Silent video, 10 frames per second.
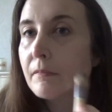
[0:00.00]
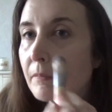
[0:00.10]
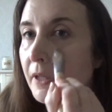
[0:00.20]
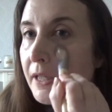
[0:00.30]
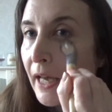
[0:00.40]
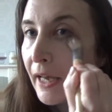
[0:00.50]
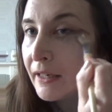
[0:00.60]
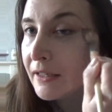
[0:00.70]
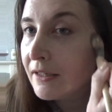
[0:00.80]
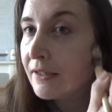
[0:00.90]
but yeah,
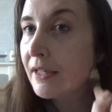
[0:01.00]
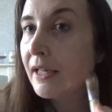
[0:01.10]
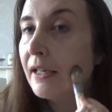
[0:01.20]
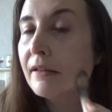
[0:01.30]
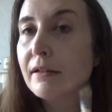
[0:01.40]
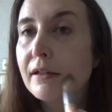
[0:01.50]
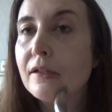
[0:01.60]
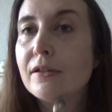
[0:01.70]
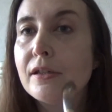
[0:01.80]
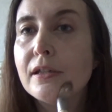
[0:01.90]
can you see
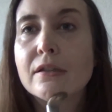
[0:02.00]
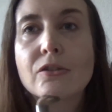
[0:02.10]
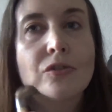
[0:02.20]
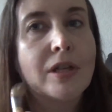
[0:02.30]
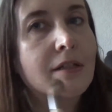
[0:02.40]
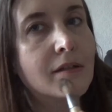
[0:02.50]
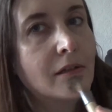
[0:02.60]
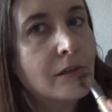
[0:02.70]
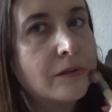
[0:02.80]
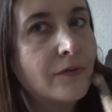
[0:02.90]
the streaks? I
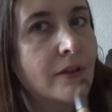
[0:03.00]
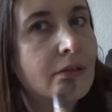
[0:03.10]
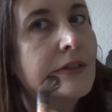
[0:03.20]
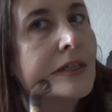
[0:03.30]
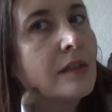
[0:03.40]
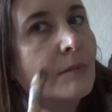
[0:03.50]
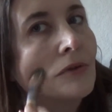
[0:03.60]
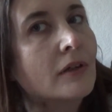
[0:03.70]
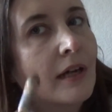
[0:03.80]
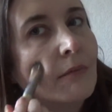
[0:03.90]
don't know if you can see them
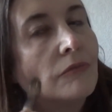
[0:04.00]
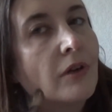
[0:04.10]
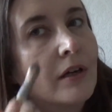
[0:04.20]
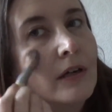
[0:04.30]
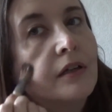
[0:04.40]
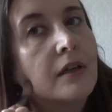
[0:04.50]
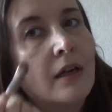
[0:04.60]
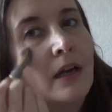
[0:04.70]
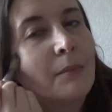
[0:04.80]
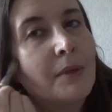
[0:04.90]
on camera.
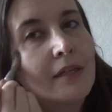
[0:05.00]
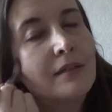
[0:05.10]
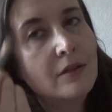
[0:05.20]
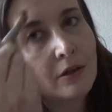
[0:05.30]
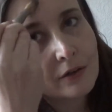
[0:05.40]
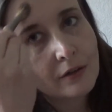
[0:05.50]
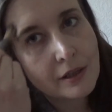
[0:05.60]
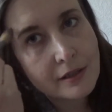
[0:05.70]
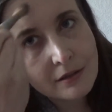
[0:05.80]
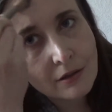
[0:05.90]
I mean, it's not
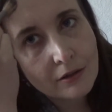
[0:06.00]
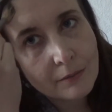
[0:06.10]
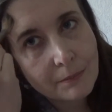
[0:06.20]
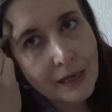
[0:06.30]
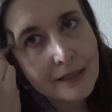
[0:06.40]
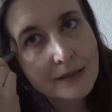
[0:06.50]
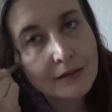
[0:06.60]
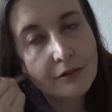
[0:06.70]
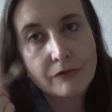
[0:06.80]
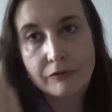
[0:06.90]
the
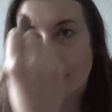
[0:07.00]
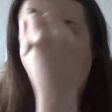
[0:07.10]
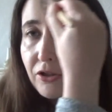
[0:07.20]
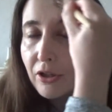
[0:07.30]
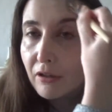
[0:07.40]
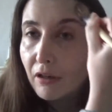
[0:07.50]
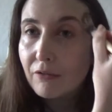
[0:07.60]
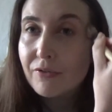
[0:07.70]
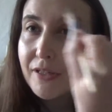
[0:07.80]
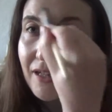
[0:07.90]
best coverage, and
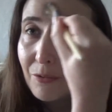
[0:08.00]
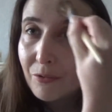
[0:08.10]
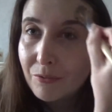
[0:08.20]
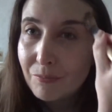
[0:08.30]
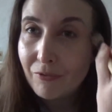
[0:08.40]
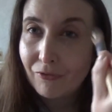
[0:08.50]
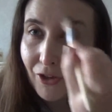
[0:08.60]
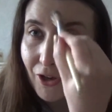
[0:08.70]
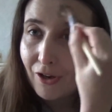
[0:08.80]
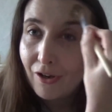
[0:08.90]
obviously I would
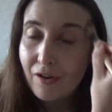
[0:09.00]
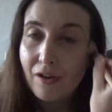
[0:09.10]
prefer